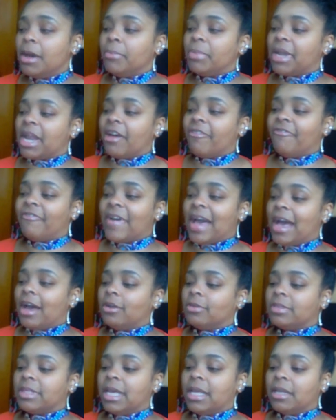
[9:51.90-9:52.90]
but I
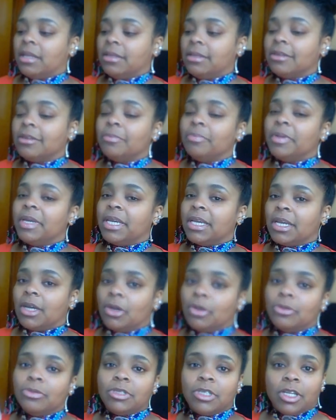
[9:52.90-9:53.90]
found that a little bit
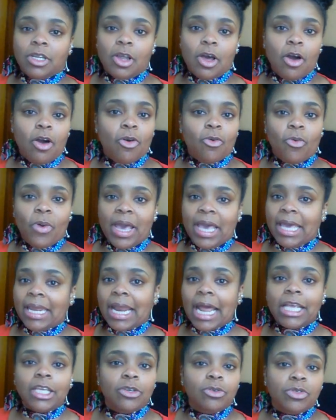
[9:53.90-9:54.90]
goes a long way, and
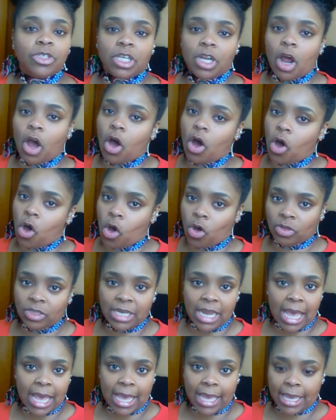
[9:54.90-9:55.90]
I use it all
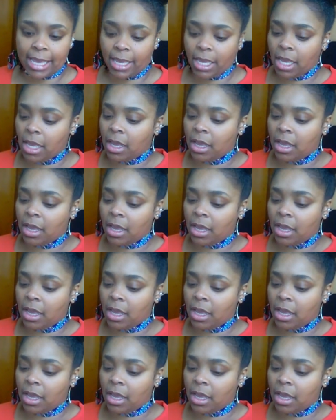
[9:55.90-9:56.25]
day.